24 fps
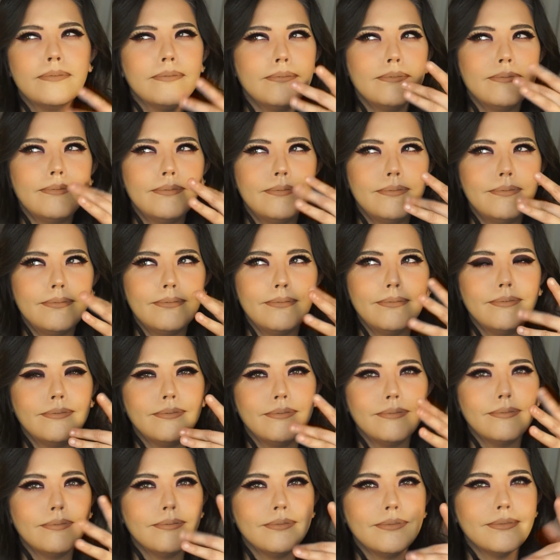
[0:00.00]

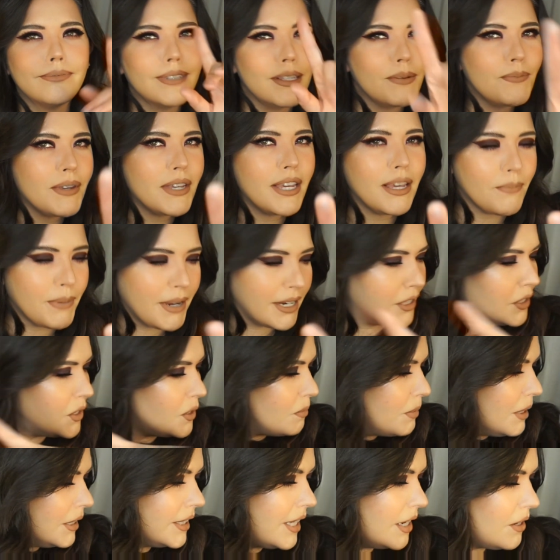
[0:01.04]
Let me get back to you about